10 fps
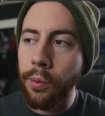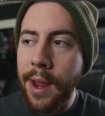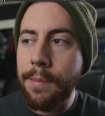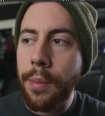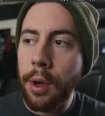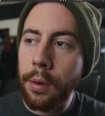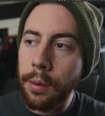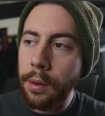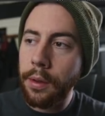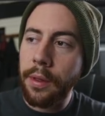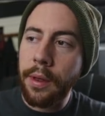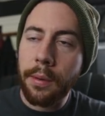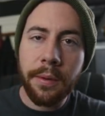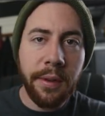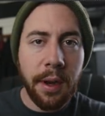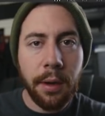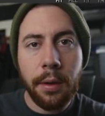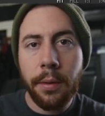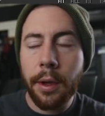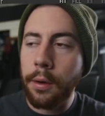rainbow that was kind of
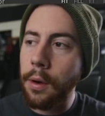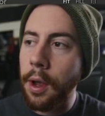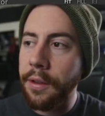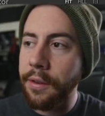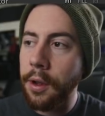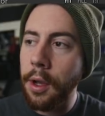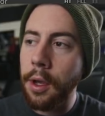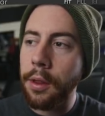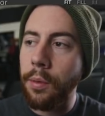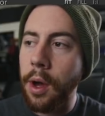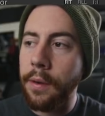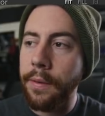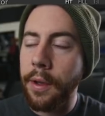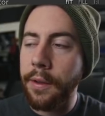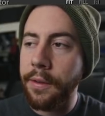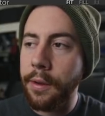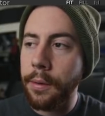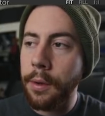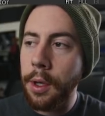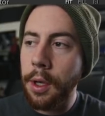going across the waterfall.
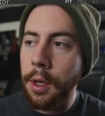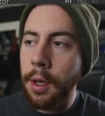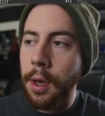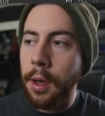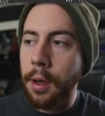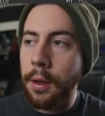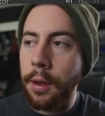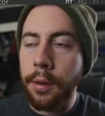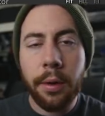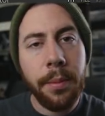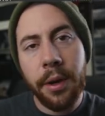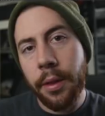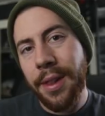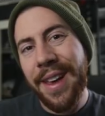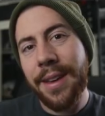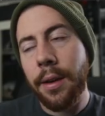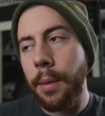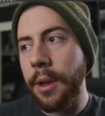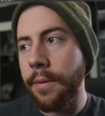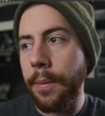So uh, a little bit of the light
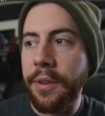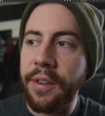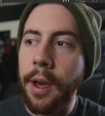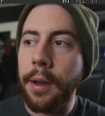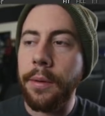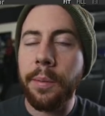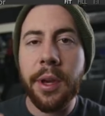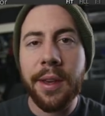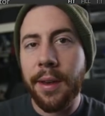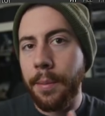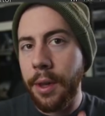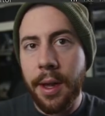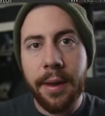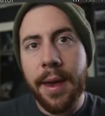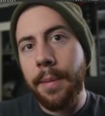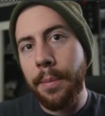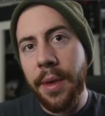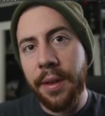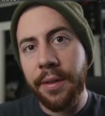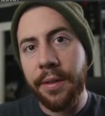coming from the side was picking up a lot of that
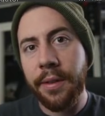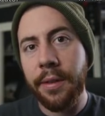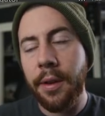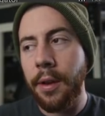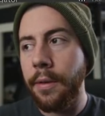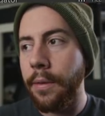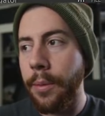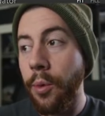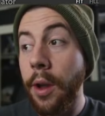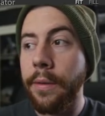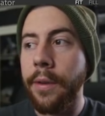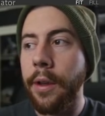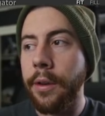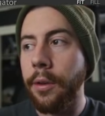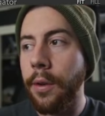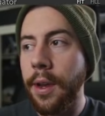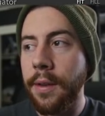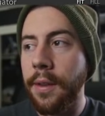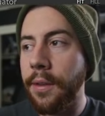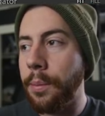mist from the waterfall and
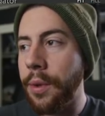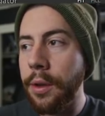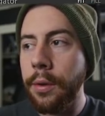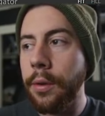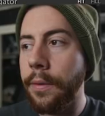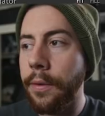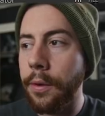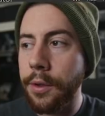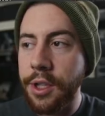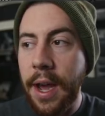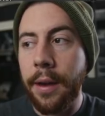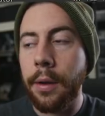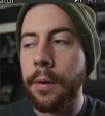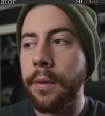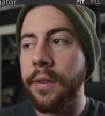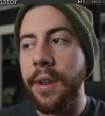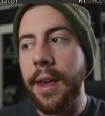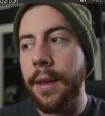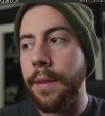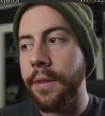creating these beautiful shadows
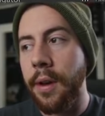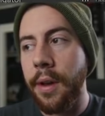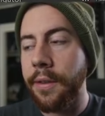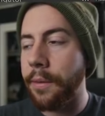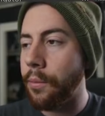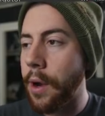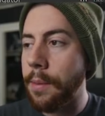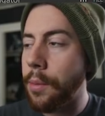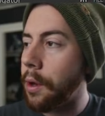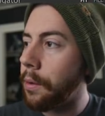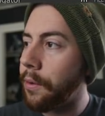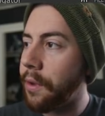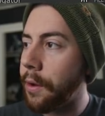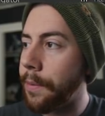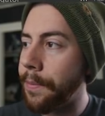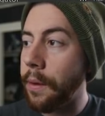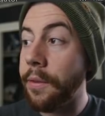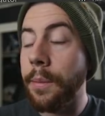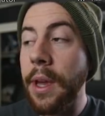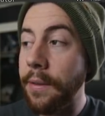and this awesome rainbow. So that
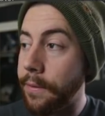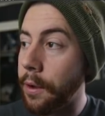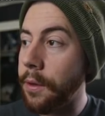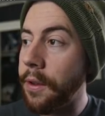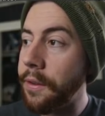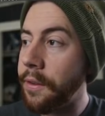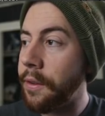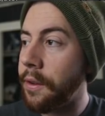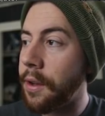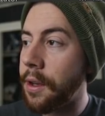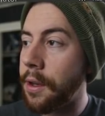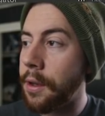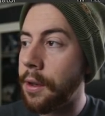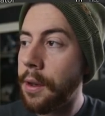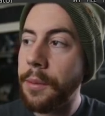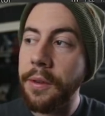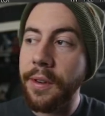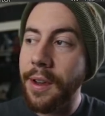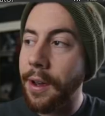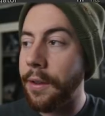was the main focus. Uh, I'm
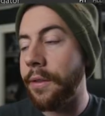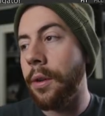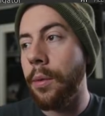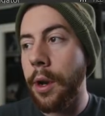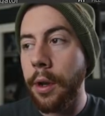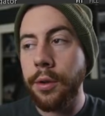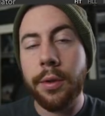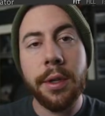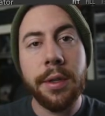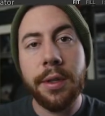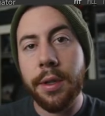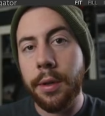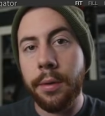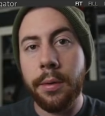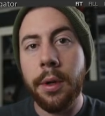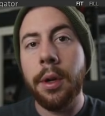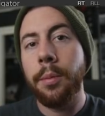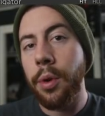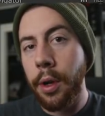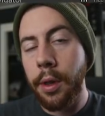using ISO 100, so
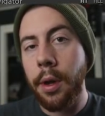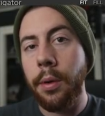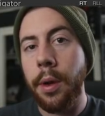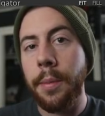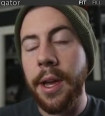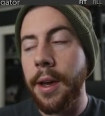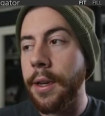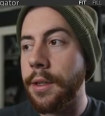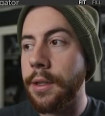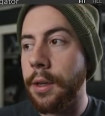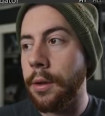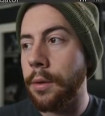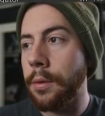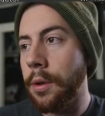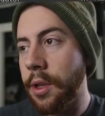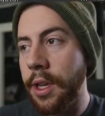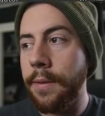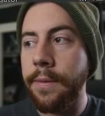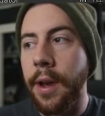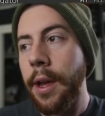pretty low on my ISO,
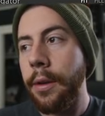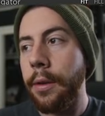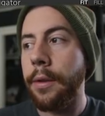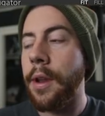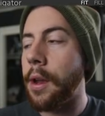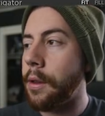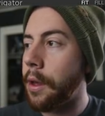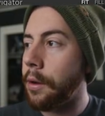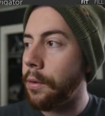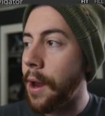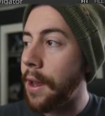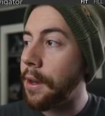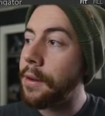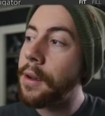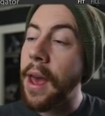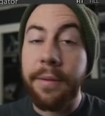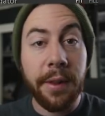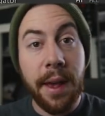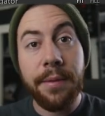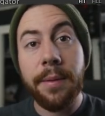clean file, not a lot of grain,
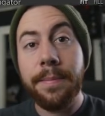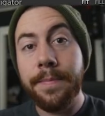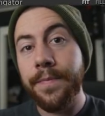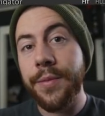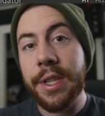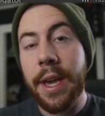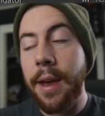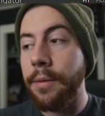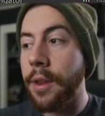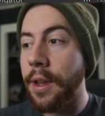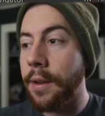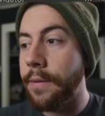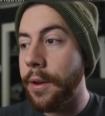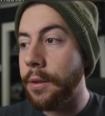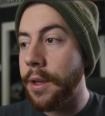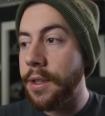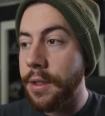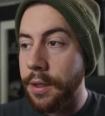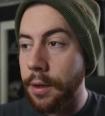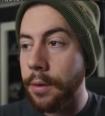F11 to get everything in focus.
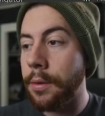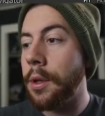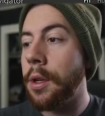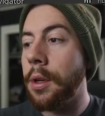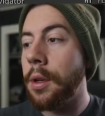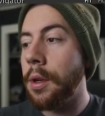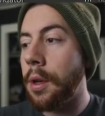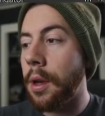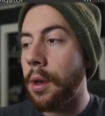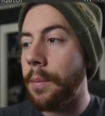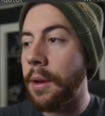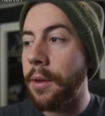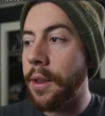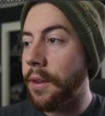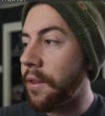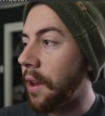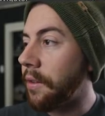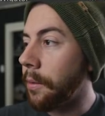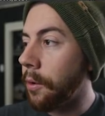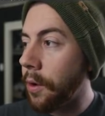So um, everything is
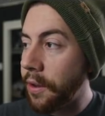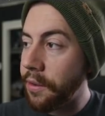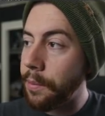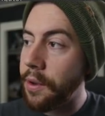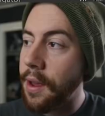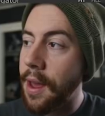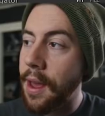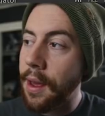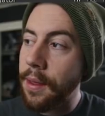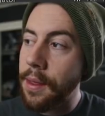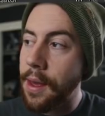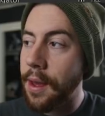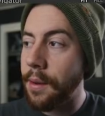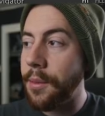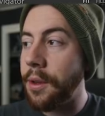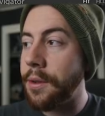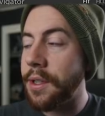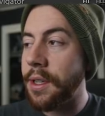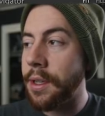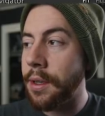nice and crisp. And then I'm
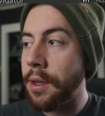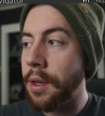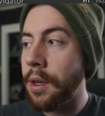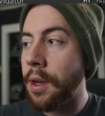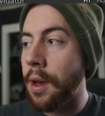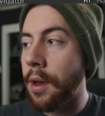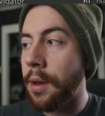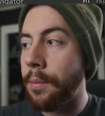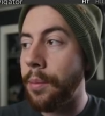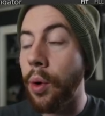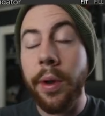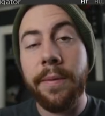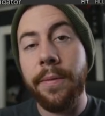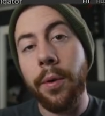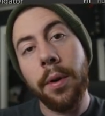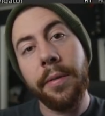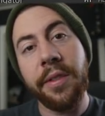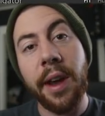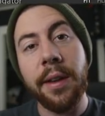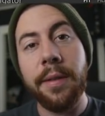using um, 0.4 of a
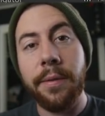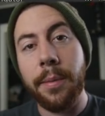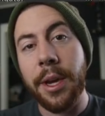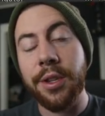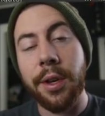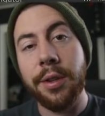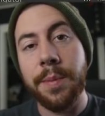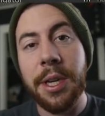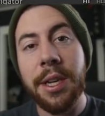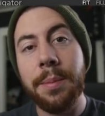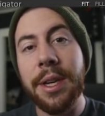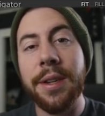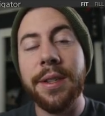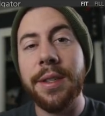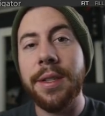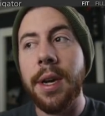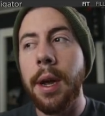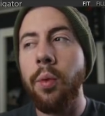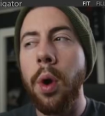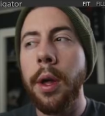second for my shutter speed because
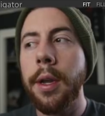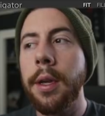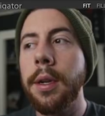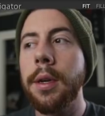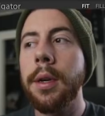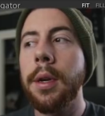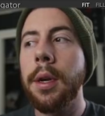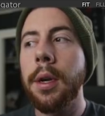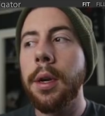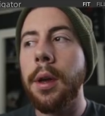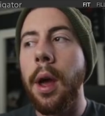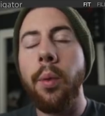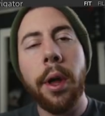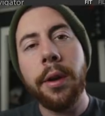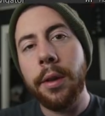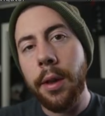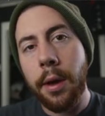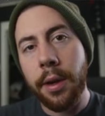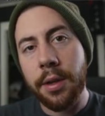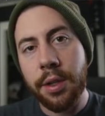I wanted I wanted a
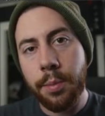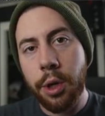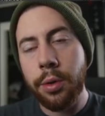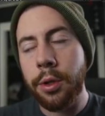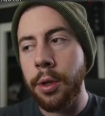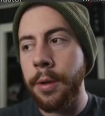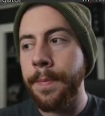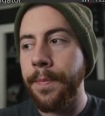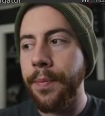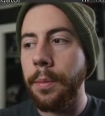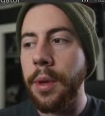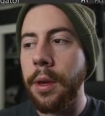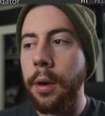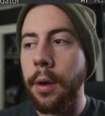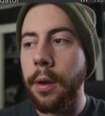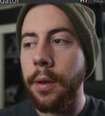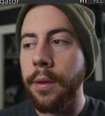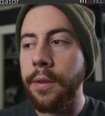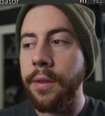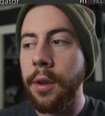long exposure
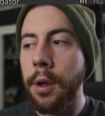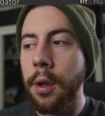because